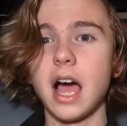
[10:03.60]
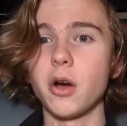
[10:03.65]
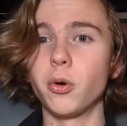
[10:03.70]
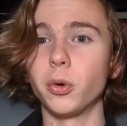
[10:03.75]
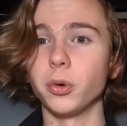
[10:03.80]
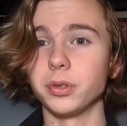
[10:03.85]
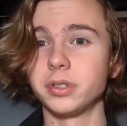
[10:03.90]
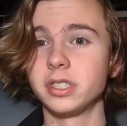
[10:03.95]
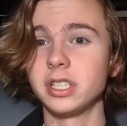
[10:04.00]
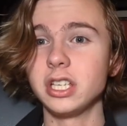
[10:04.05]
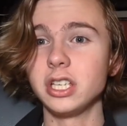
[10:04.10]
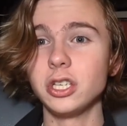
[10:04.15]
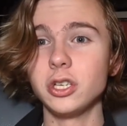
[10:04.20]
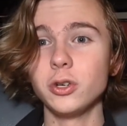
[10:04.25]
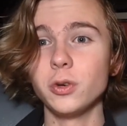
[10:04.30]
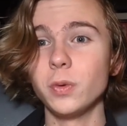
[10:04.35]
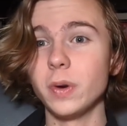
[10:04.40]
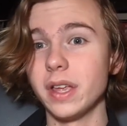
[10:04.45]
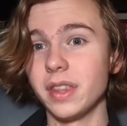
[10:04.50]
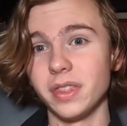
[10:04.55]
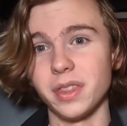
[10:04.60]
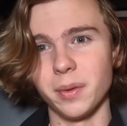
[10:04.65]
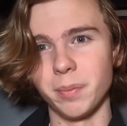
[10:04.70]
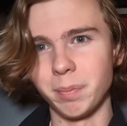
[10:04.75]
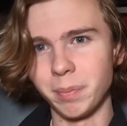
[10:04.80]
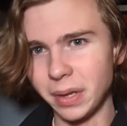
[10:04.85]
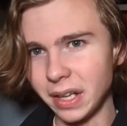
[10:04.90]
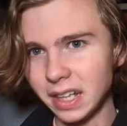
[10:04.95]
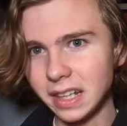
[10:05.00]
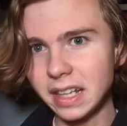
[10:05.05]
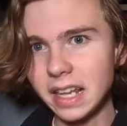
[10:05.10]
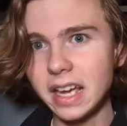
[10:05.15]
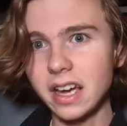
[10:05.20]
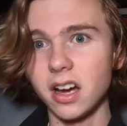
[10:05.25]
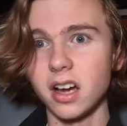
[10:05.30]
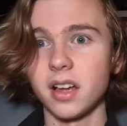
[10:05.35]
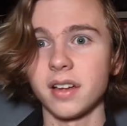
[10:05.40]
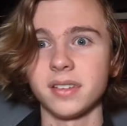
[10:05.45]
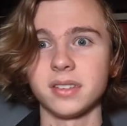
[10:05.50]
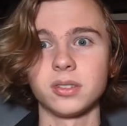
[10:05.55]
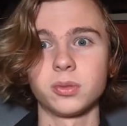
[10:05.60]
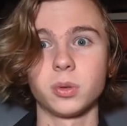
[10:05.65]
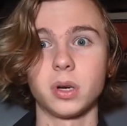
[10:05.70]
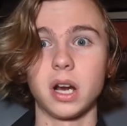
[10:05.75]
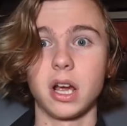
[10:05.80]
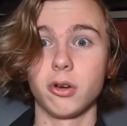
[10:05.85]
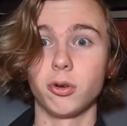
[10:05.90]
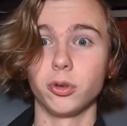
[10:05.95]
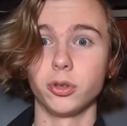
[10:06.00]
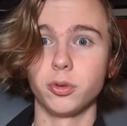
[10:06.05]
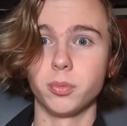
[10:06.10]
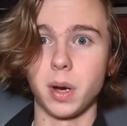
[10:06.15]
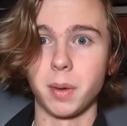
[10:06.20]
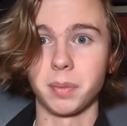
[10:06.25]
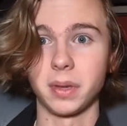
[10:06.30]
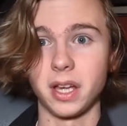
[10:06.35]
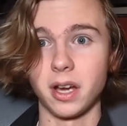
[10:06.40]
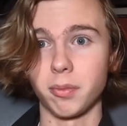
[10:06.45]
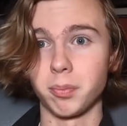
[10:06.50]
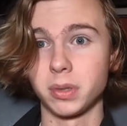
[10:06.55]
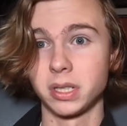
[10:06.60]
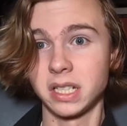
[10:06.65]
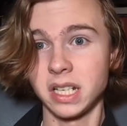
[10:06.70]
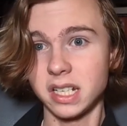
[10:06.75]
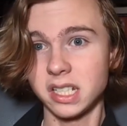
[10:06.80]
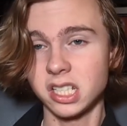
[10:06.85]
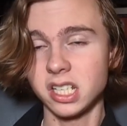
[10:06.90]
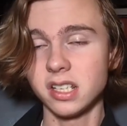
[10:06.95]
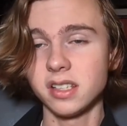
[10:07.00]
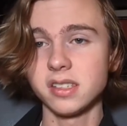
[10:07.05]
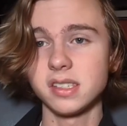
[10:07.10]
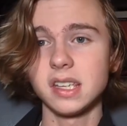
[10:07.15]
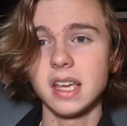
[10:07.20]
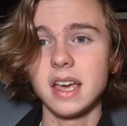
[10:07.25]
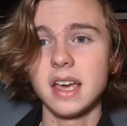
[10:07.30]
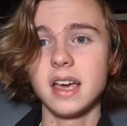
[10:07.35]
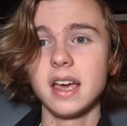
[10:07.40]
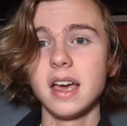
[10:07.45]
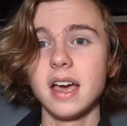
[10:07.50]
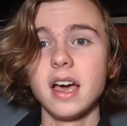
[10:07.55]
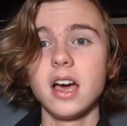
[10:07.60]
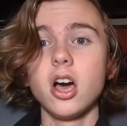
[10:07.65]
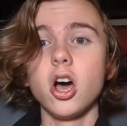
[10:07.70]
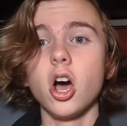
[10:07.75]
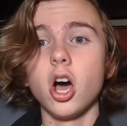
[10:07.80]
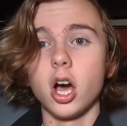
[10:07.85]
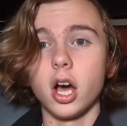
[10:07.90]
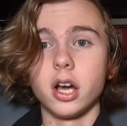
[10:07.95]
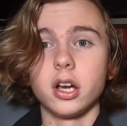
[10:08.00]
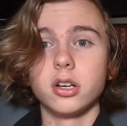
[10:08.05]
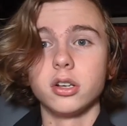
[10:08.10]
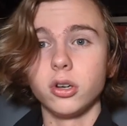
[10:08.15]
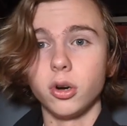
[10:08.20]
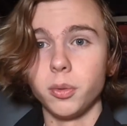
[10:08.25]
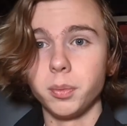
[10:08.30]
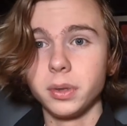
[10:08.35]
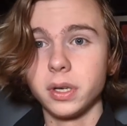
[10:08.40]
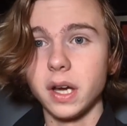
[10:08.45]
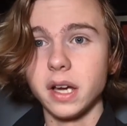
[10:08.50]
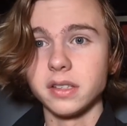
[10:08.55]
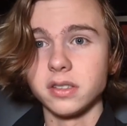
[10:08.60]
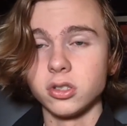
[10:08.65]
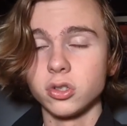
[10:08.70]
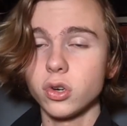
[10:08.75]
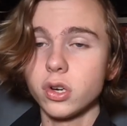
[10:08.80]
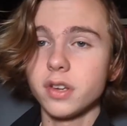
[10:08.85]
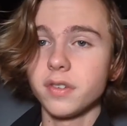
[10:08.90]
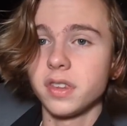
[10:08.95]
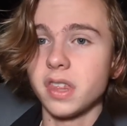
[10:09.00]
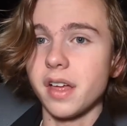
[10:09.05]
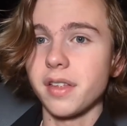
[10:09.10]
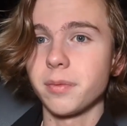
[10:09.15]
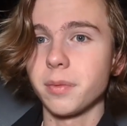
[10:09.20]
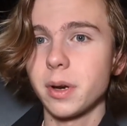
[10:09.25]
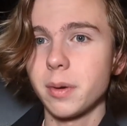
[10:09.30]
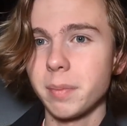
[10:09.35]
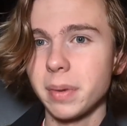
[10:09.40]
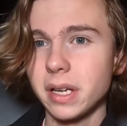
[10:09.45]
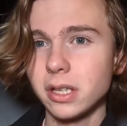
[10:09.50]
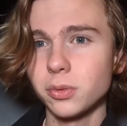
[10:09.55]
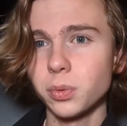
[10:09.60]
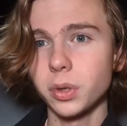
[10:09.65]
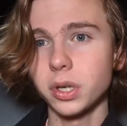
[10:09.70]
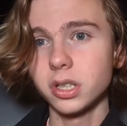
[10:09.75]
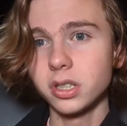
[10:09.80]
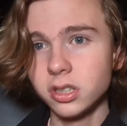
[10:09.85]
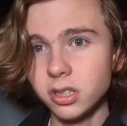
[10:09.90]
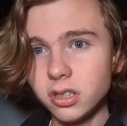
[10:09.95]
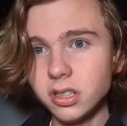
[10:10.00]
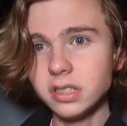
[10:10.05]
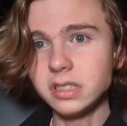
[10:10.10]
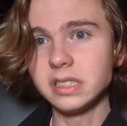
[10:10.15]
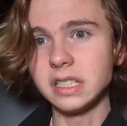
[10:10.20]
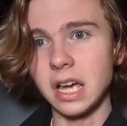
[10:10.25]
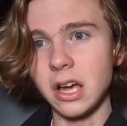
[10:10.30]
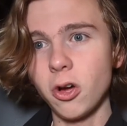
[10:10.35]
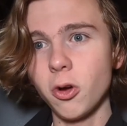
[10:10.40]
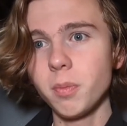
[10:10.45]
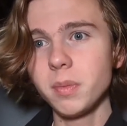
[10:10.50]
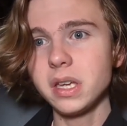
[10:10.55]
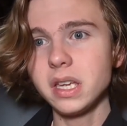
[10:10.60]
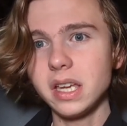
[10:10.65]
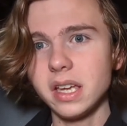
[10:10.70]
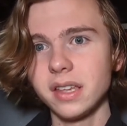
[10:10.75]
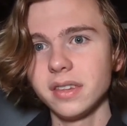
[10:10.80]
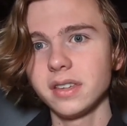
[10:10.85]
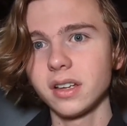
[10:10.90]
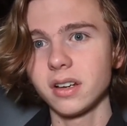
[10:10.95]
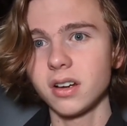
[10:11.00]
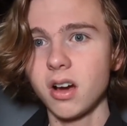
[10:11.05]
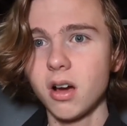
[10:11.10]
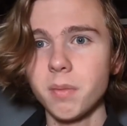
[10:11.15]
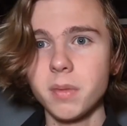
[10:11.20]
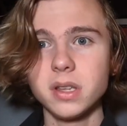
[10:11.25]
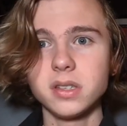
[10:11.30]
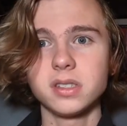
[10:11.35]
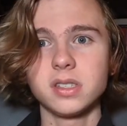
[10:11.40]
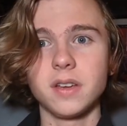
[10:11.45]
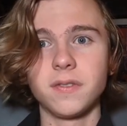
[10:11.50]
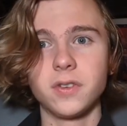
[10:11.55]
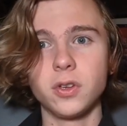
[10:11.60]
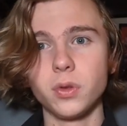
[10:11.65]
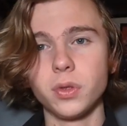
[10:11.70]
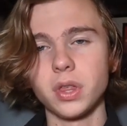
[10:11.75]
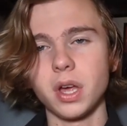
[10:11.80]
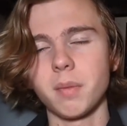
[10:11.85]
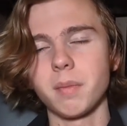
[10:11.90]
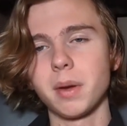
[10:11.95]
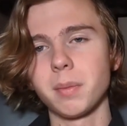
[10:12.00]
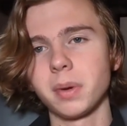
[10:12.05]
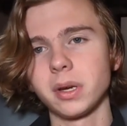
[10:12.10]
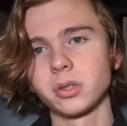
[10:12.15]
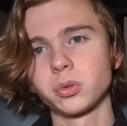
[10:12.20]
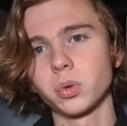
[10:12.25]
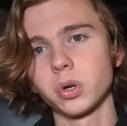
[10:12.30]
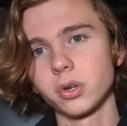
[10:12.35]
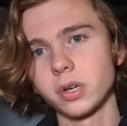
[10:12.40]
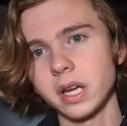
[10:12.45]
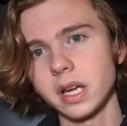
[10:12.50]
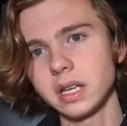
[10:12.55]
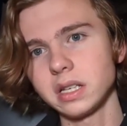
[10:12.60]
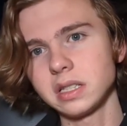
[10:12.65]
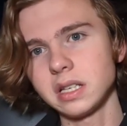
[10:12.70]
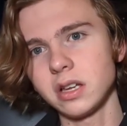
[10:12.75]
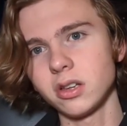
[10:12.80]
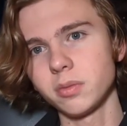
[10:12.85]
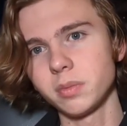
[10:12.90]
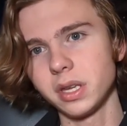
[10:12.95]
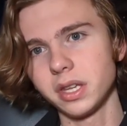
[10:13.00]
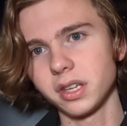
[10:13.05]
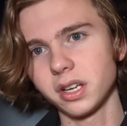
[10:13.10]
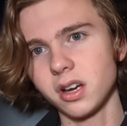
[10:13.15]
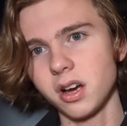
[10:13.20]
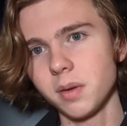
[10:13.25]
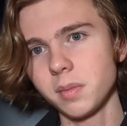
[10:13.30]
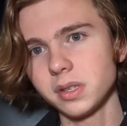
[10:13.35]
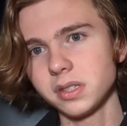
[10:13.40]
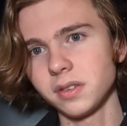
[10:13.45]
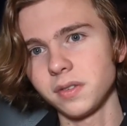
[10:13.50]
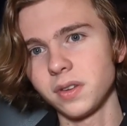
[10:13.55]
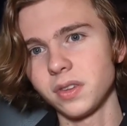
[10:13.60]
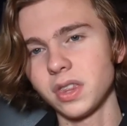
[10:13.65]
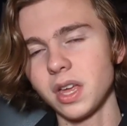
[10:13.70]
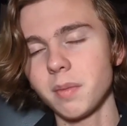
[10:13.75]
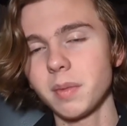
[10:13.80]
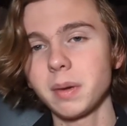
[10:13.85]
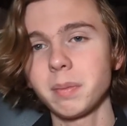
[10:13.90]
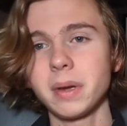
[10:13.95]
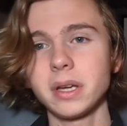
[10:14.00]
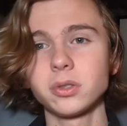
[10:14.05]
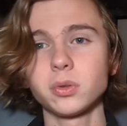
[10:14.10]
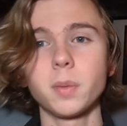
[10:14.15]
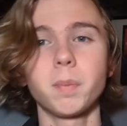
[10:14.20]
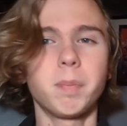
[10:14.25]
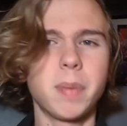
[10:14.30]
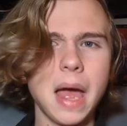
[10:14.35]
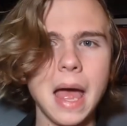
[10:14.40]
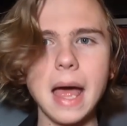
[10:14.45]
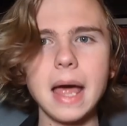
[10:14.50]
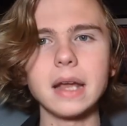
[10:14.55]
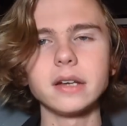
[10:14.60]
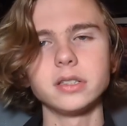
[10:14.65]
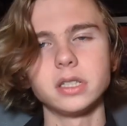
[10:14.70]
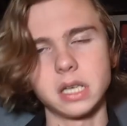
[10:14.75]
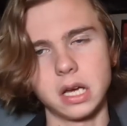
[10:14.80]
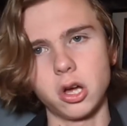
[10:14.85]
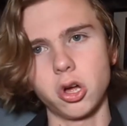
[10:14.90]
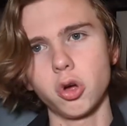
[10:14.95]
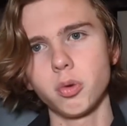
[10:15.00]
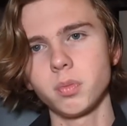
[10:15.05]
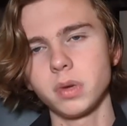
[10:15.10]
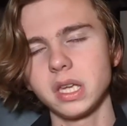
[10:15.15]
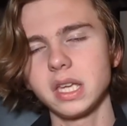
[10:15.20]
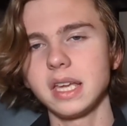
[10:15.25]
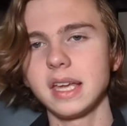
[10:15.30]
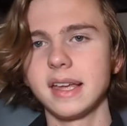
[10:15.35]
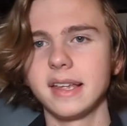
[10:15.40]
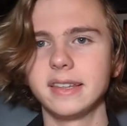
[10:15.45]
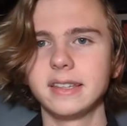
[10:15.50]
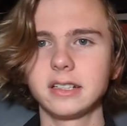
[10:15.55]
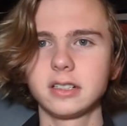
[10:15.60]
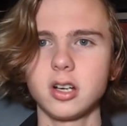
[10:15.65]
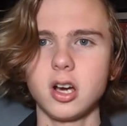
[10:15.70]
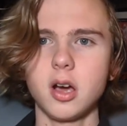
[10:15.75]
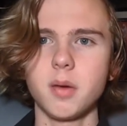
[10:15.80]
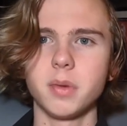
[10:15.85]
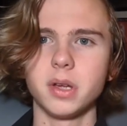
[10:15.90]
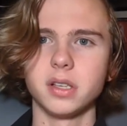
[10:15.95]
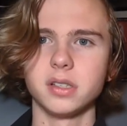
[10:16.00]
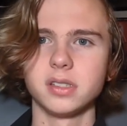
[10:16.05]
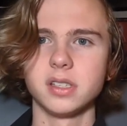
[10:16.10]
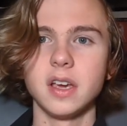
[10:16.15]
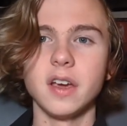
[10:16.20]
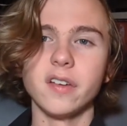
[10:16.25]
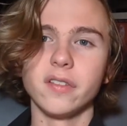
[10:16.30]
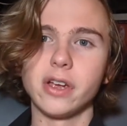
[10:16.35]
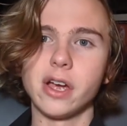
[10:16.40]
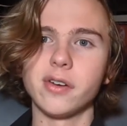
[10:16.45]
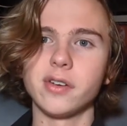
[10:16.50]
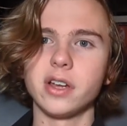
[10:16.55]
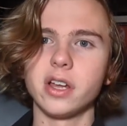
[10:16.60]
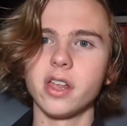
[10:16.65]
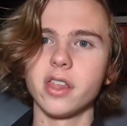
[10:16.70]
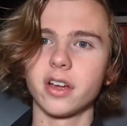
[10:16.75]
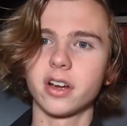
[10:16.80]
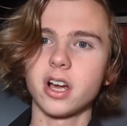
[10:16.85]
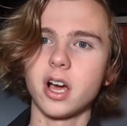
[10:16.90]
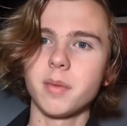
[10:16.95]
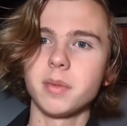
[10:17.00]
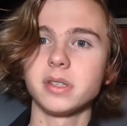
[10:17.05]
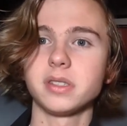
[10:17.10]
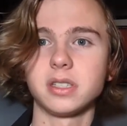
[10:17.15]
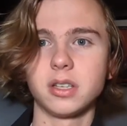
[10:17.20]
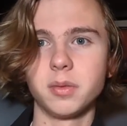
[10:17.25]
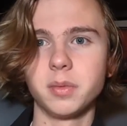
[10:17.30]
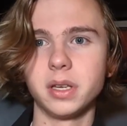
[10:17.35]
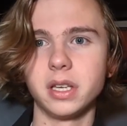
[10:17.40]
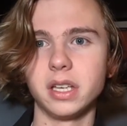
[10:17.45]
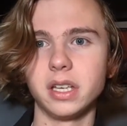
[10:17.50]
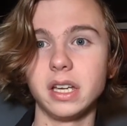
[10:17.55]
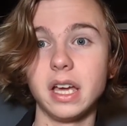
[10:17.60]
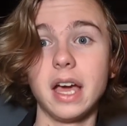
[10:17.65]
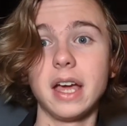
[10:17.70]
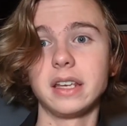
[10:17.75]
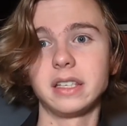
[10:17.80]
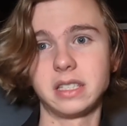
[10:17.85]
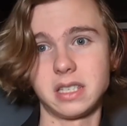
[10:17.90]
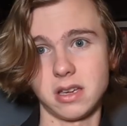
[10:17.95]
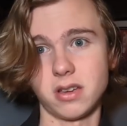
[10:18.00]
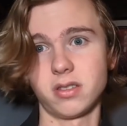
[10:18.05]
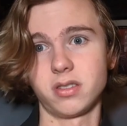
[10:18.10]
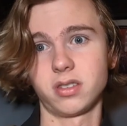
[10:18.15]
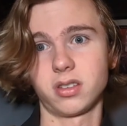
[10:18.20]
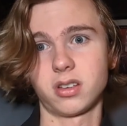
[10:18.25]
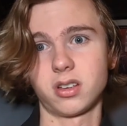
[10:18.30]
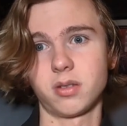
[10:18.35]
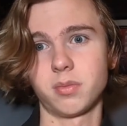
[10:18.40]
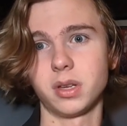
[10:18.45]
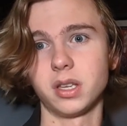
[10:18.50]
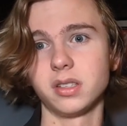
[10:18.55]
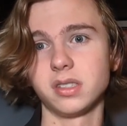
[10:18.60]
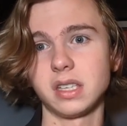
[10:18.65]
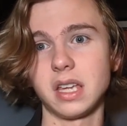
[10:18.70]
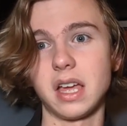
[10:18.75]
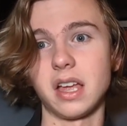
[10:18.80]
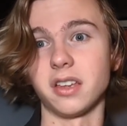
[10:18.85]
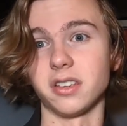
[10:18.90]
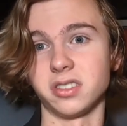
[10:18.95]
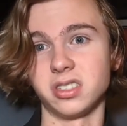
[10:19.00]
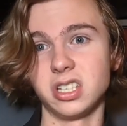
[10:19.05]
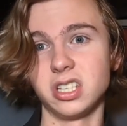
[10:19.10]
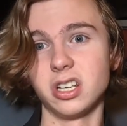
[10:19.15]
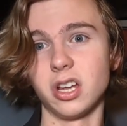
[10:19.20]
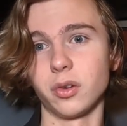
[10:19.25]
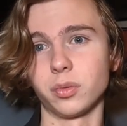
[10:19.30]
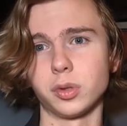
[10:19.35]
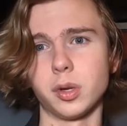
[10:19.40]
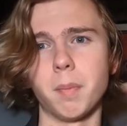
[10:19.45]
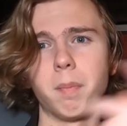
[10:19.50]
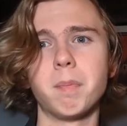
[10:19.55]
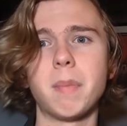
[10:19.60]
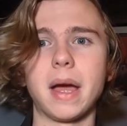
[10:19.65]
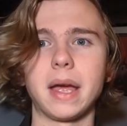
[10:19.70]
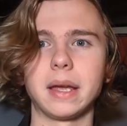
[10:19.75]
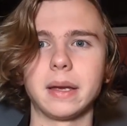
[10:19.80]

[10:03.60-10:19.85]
I will see you in the playoffs where I will do my playoff predictions. I hope you guys enjoyed. If you thought my picks were good, tell me in the comments. If you thought my picks were okay, tell me in the comments. If you thought my picks were bad, tell me in the comments. If you have any other comments, tell me down in the comments. I'll see you next one. Bye.